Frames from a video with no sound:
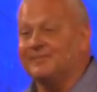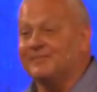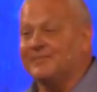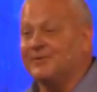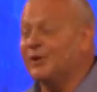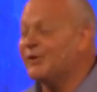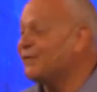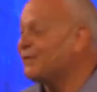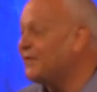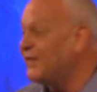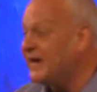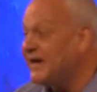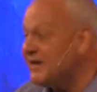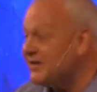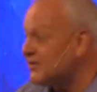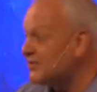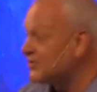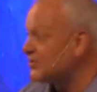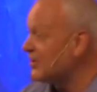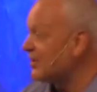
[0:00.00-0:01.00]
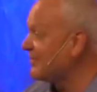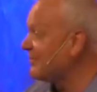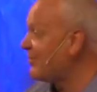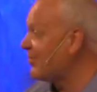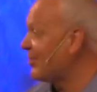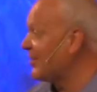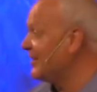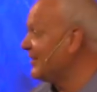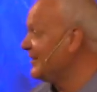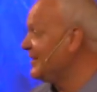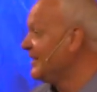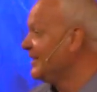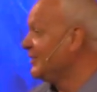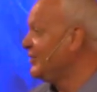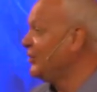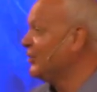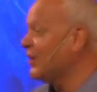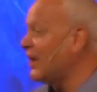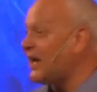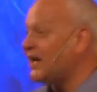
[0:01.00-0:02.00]
Your fingers are important.
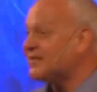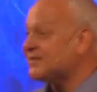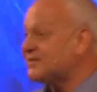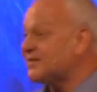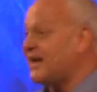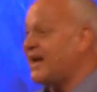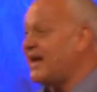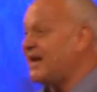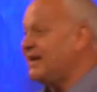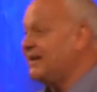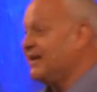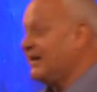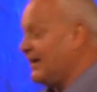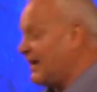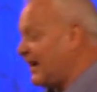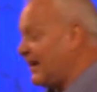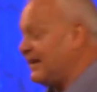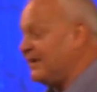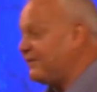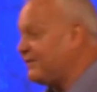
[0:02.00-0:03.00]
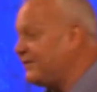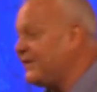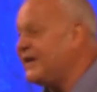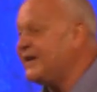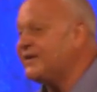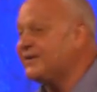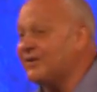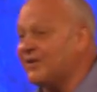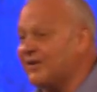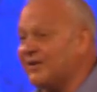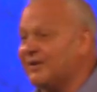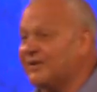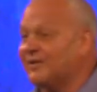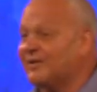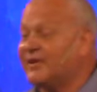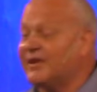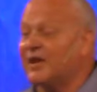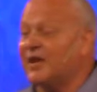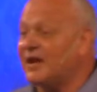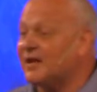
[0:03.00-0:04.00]
You lost a, a finger,
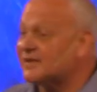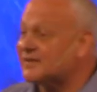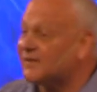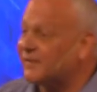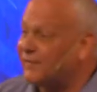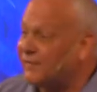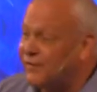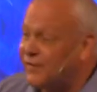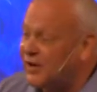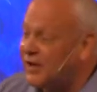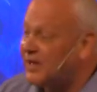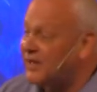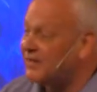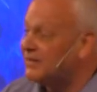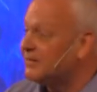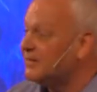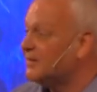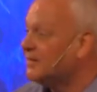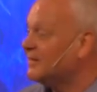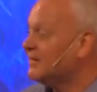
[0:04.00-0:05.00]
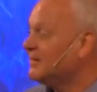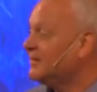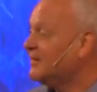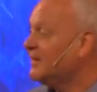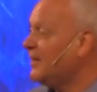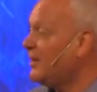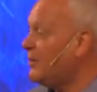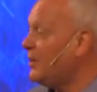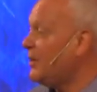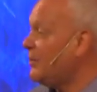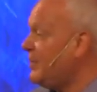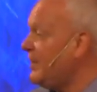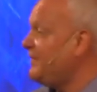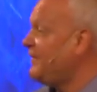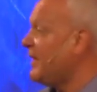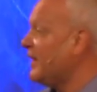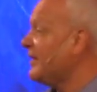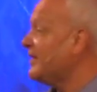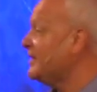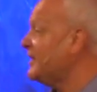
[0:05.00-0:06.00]
you lost a foot. It would be
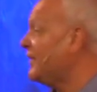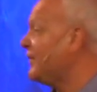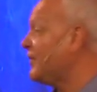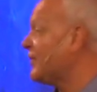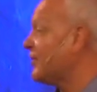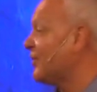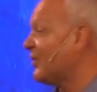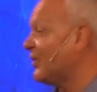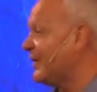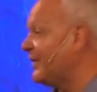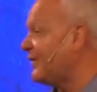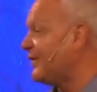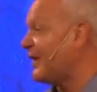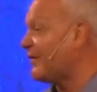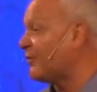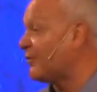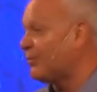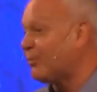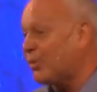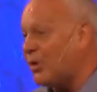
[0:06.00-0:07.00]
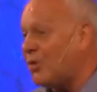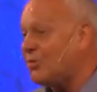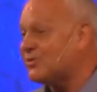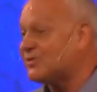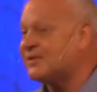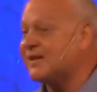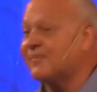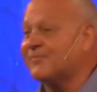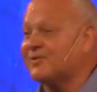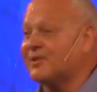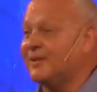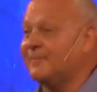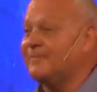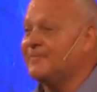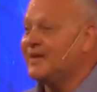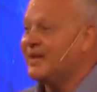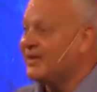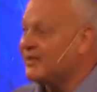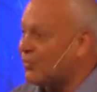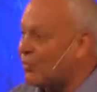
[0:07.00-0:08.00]
very difficult. If you ever broke something
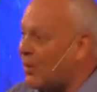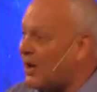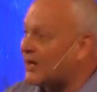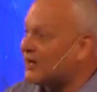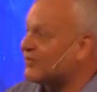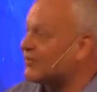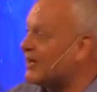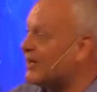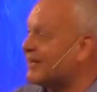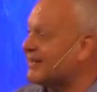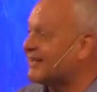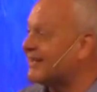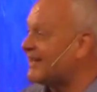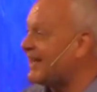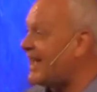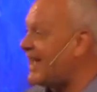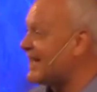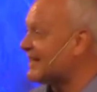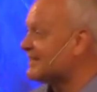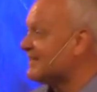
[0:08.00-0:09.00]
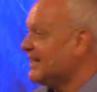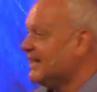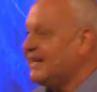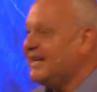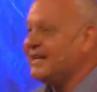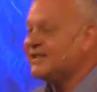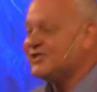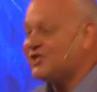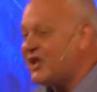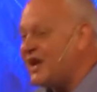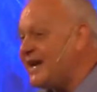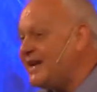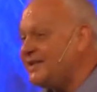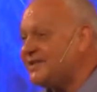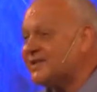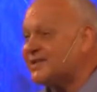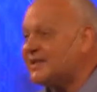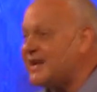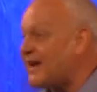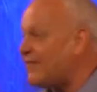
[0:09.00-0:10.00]
and you're walking around in a cast, it
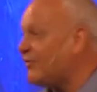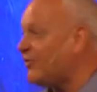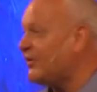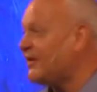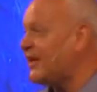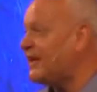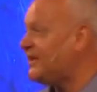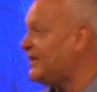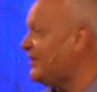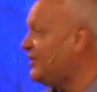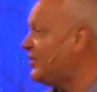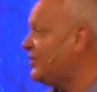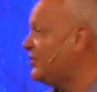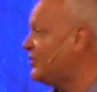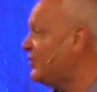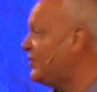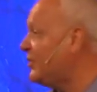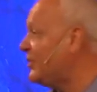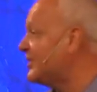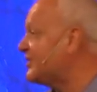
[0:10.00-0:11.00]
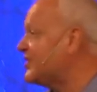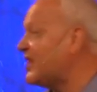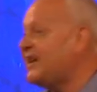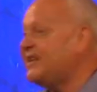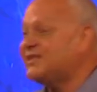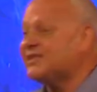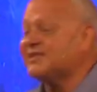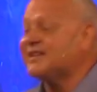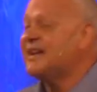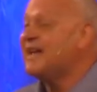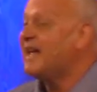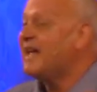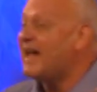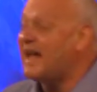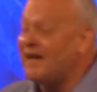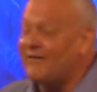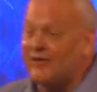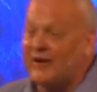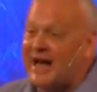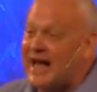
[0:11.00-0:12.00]
changes everything that you do, it changes
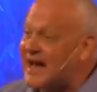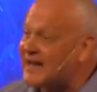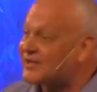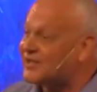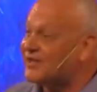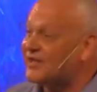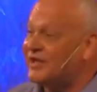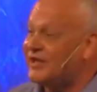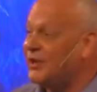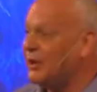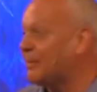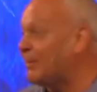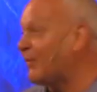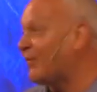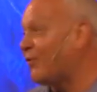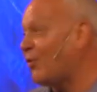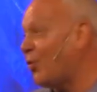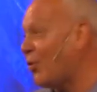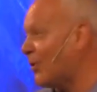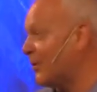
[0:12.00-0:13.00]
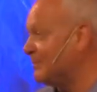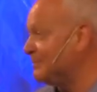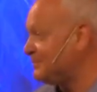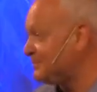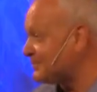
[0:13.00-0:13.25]
every action that you perform.